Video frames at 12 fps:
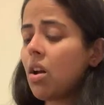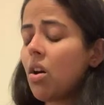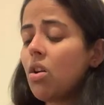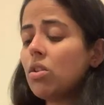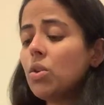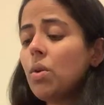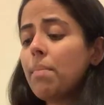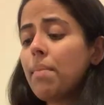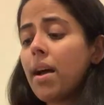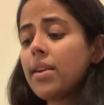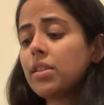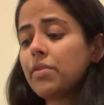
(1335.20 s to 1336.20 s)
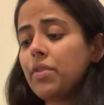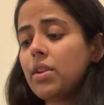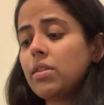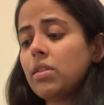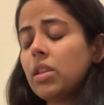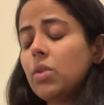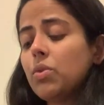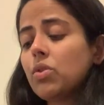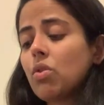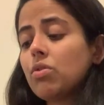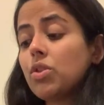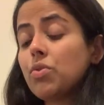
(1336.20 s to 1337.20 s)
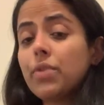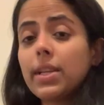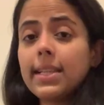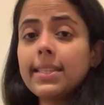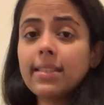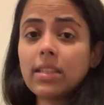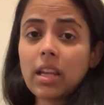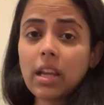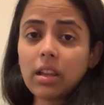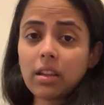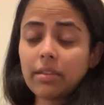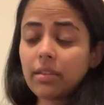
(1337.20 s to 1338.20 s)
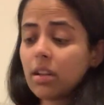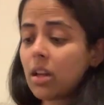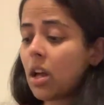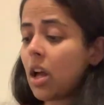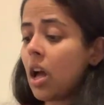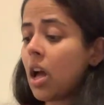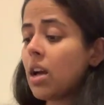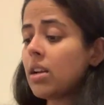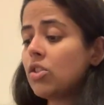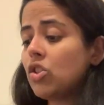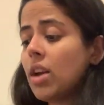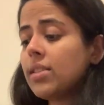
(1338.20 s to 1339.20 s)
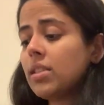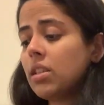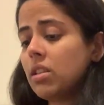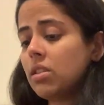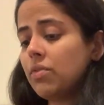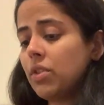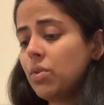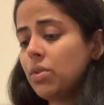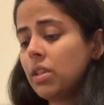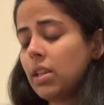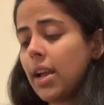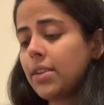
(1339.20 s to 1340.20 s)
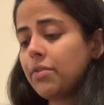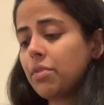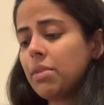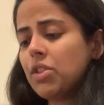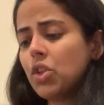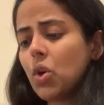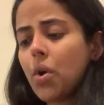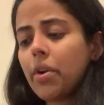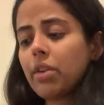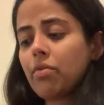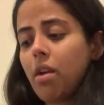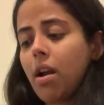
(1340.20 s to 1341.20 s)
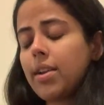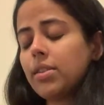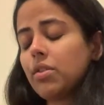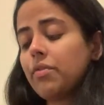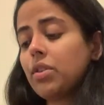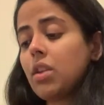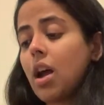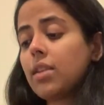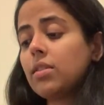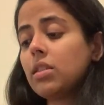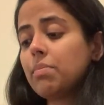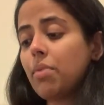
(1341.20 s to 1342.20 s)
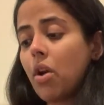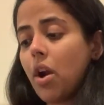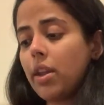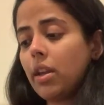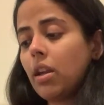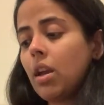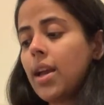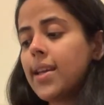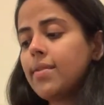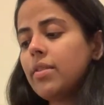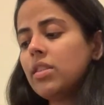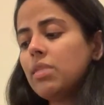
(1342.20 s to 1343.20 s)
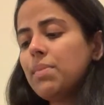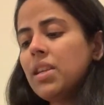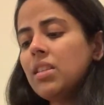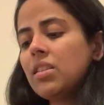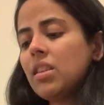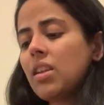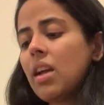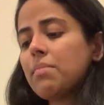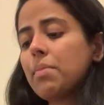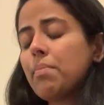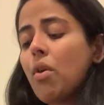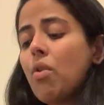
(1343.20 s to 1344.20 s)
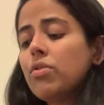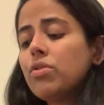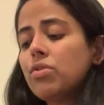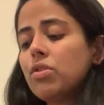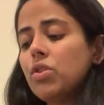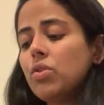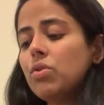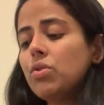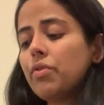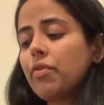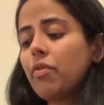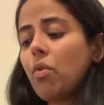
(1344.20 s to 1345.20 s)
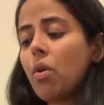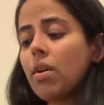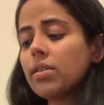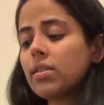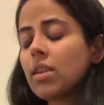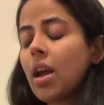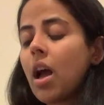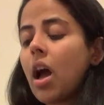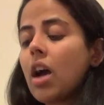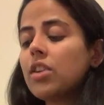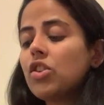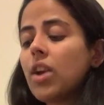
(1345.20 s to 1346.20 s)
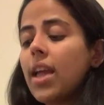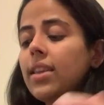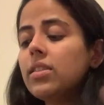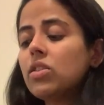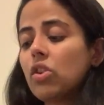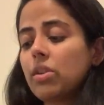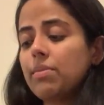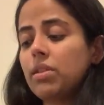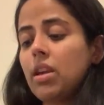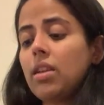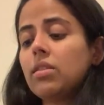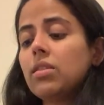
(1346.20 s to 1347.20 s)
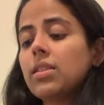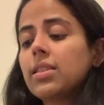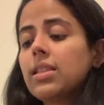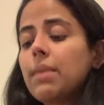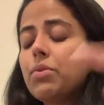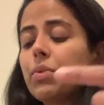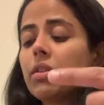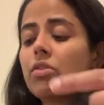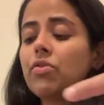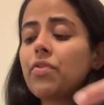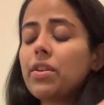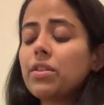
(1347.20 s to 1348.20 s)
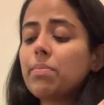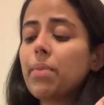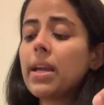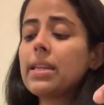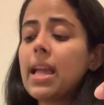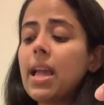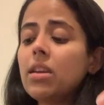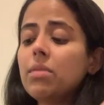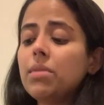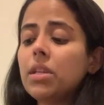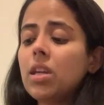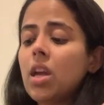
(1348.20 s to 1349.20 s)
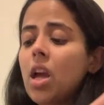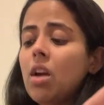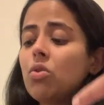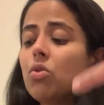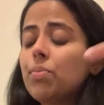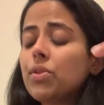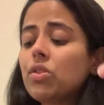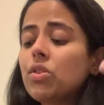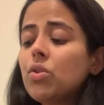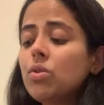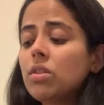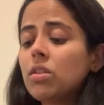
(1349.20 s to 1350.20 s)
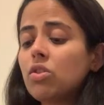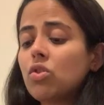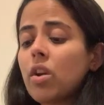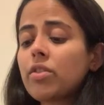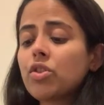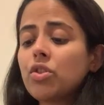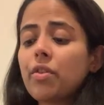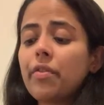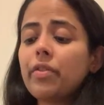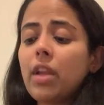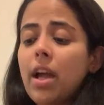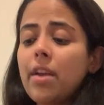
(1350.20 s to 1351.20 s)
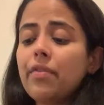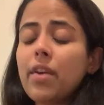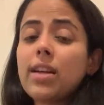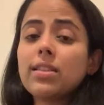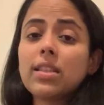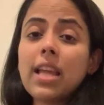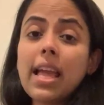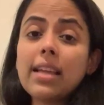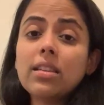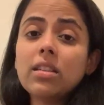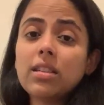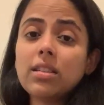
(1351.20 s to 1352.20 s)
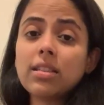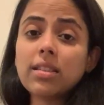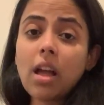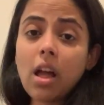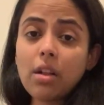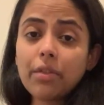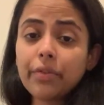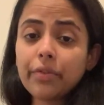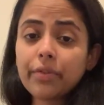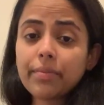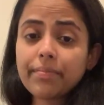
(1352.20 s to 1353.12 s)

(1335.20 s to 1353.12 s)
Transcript: Although a pacifist, he was also realistic, adjusting his views in light of the meteoric rise of the Nazi Party. This means that I am opposed to the use of force under any circumstances except when confronted by an enemy who pursues the destruction of life as an end in itself.